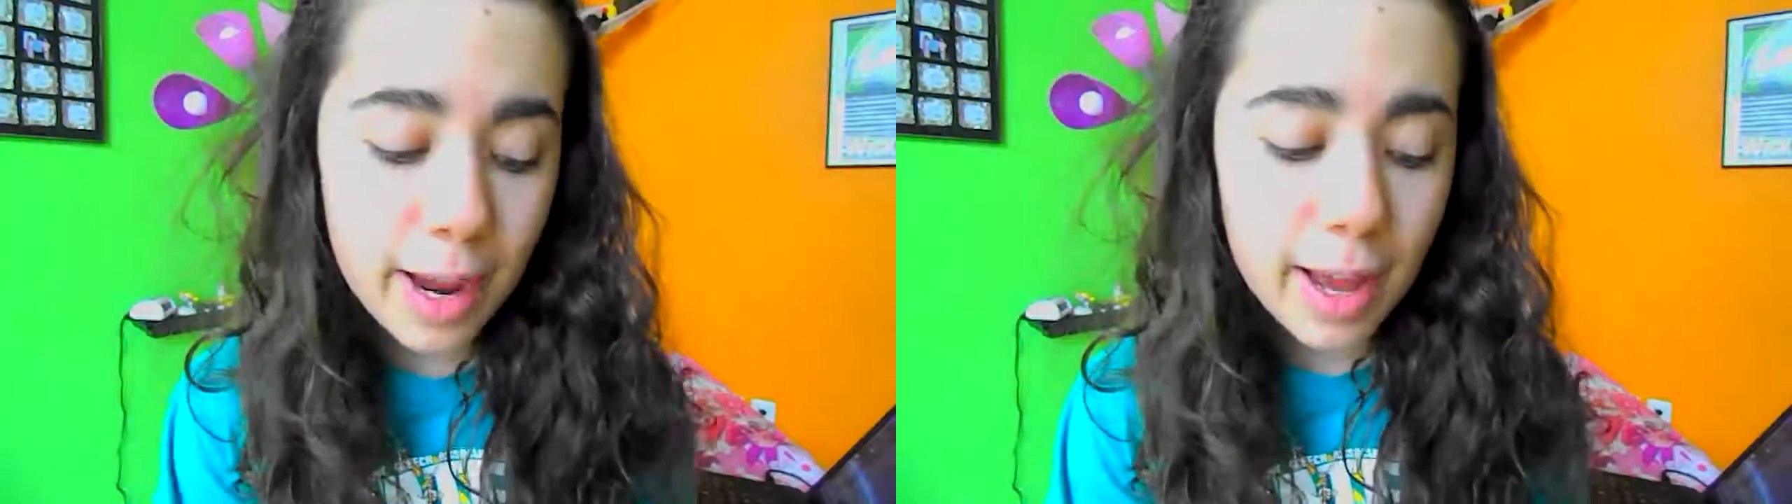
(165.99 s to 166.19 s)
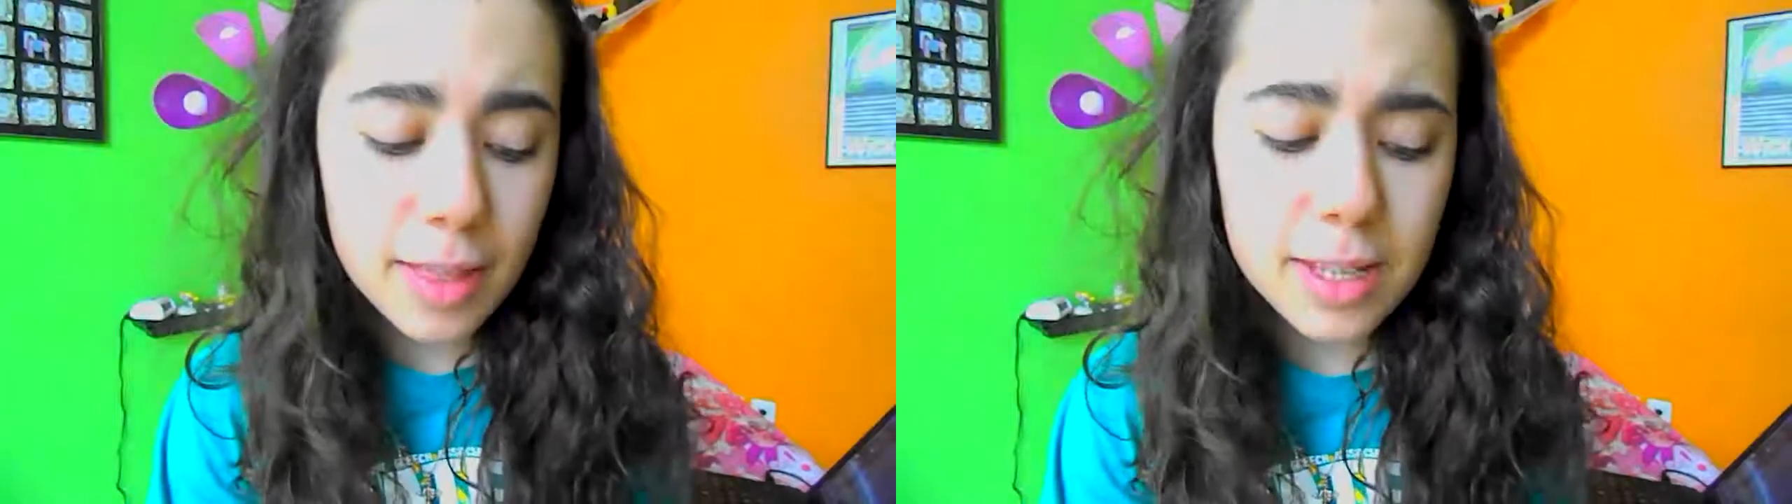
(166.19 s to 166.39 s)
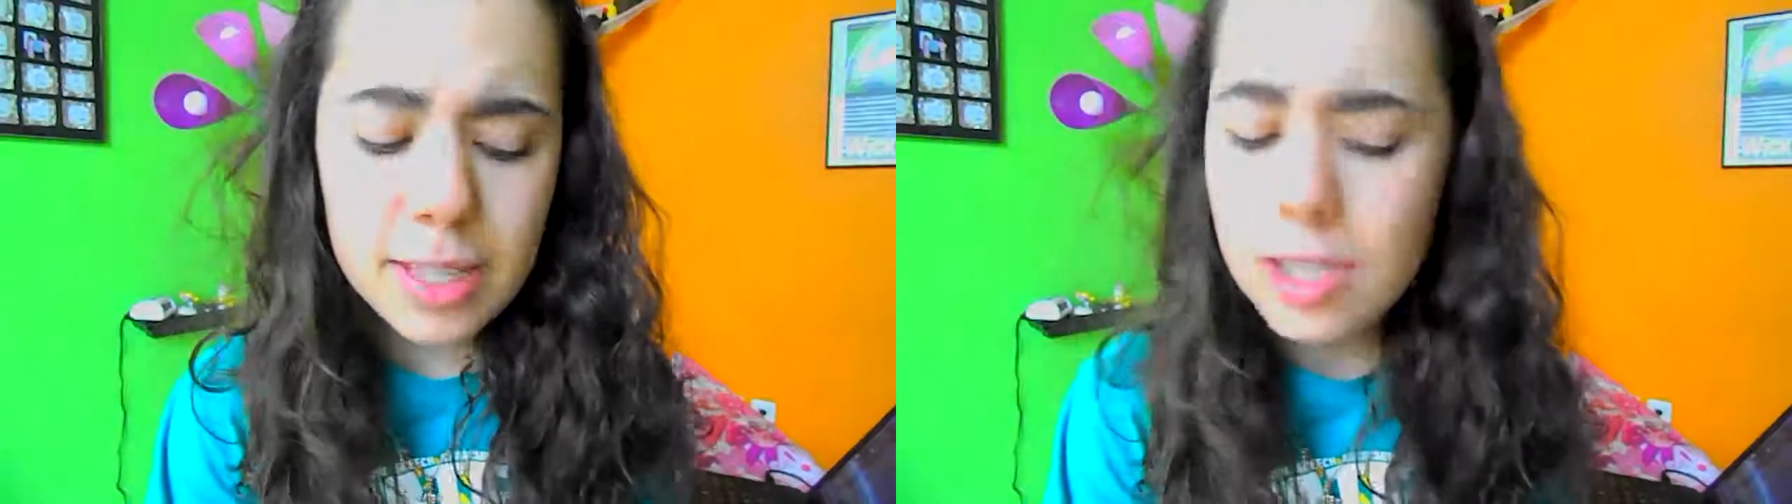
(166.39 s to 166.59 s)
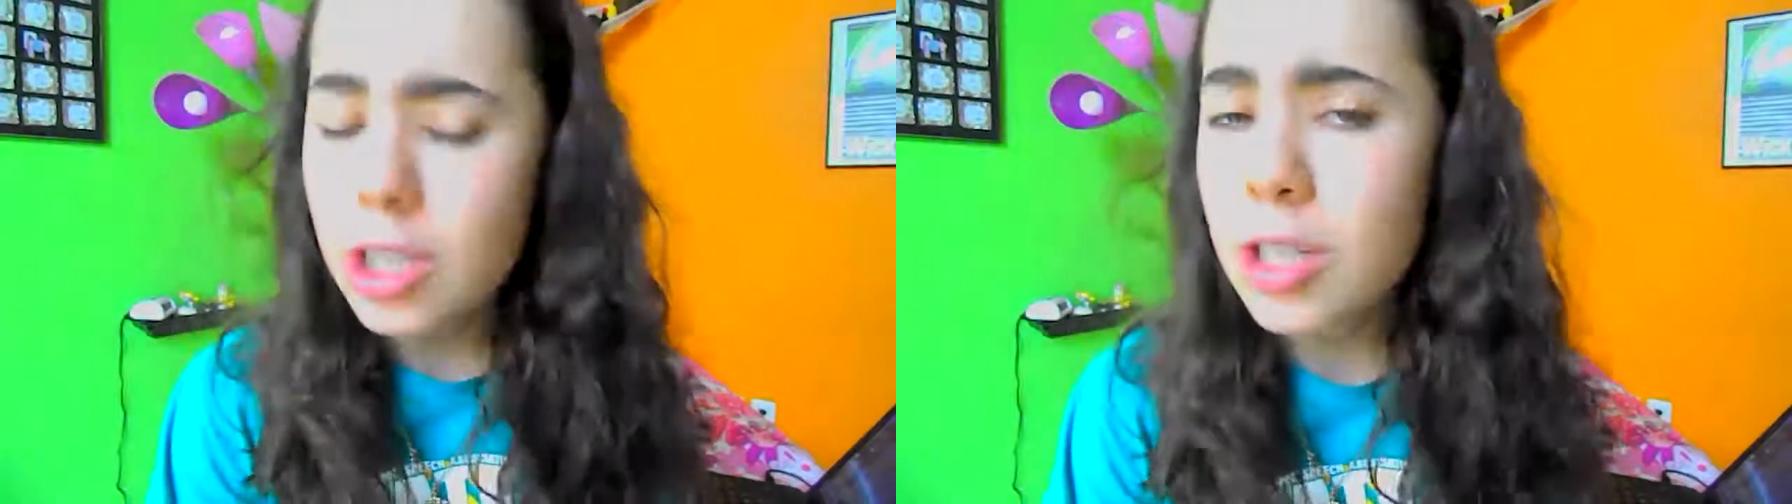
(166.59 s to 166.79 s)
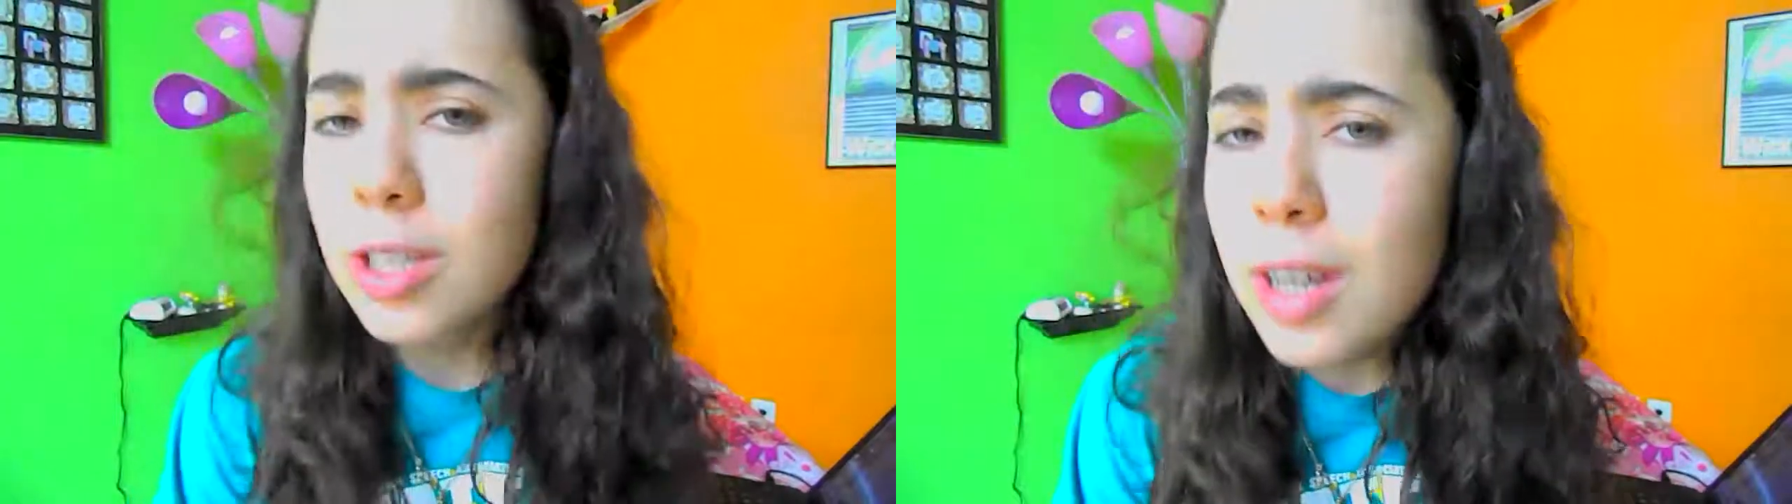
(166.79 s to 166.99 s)
And this is
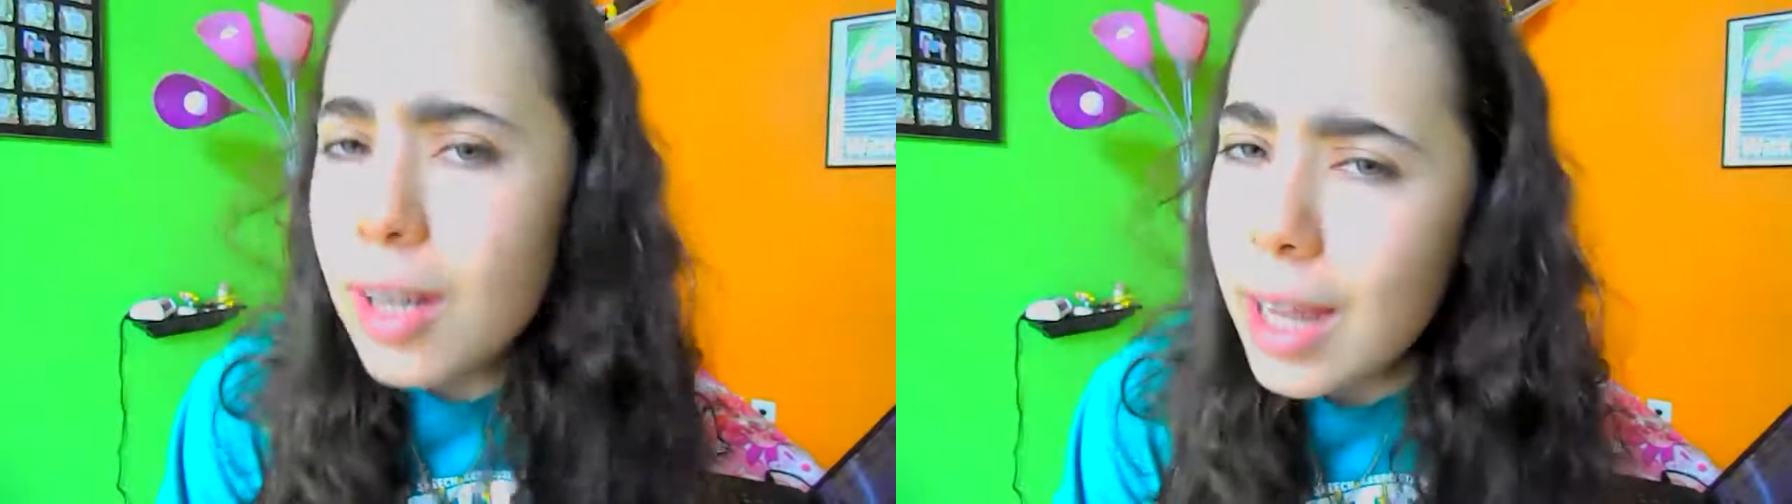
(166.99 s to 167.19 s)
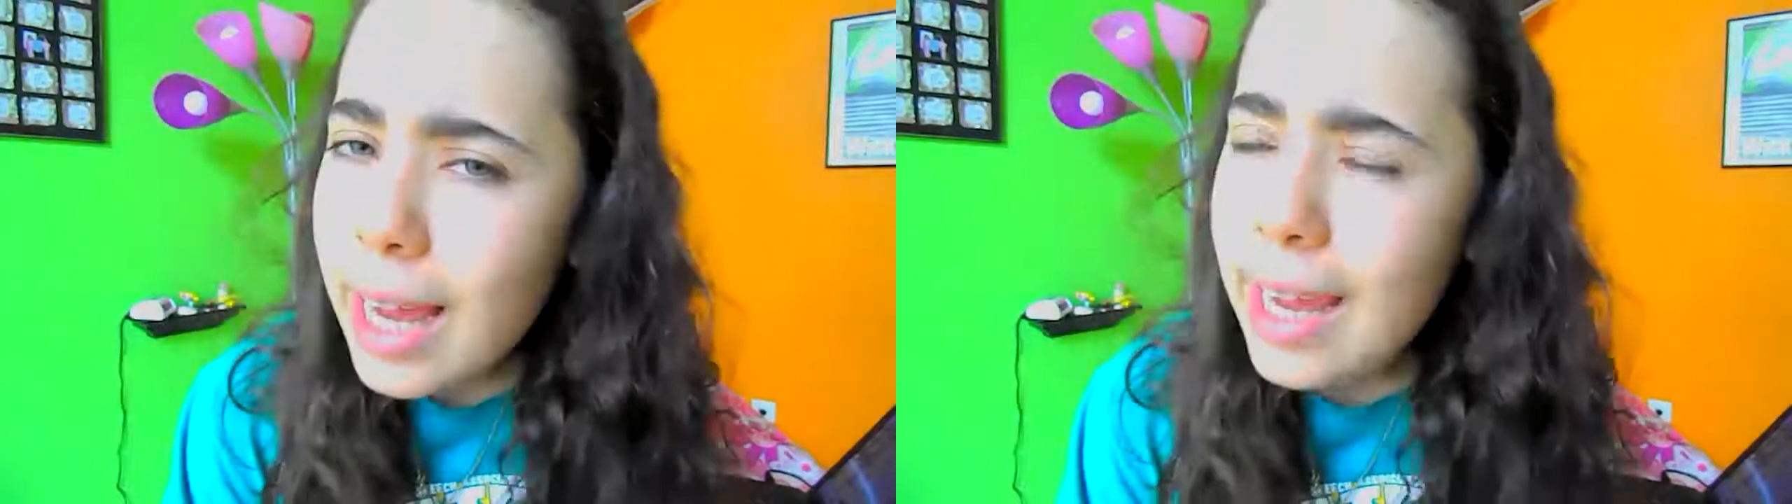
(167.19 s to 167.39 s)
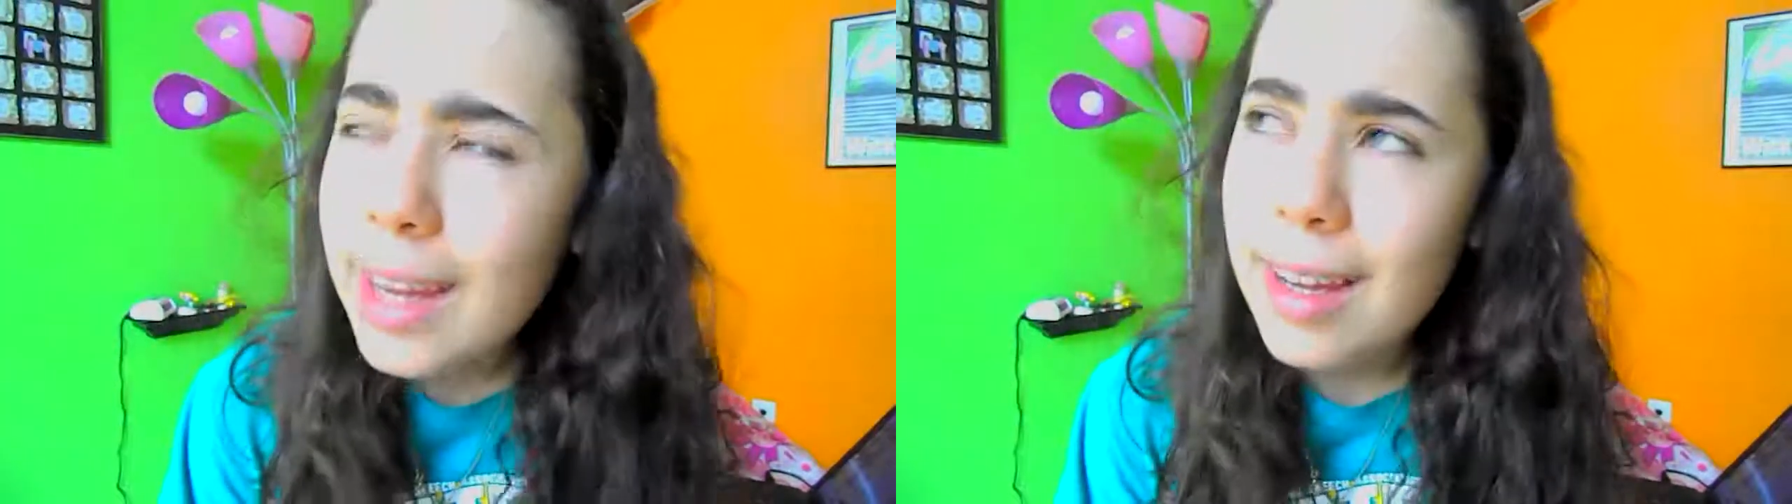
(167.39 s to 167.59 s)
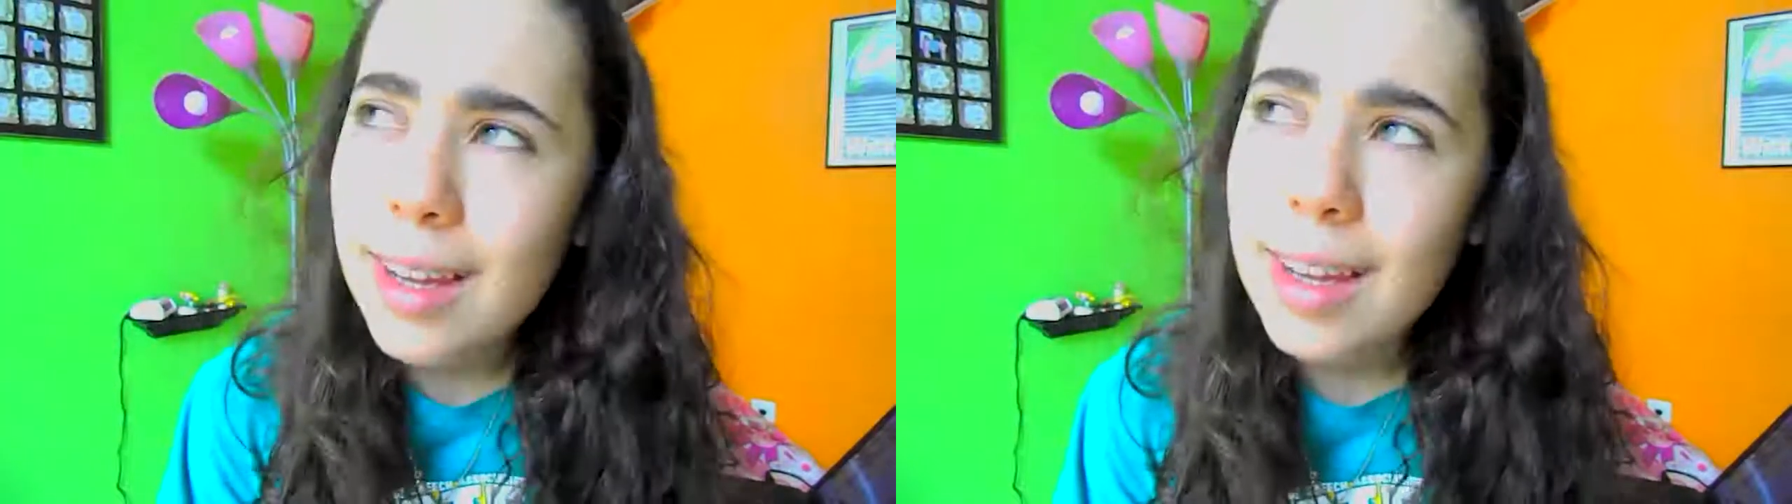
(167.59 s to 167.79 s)
just gonna like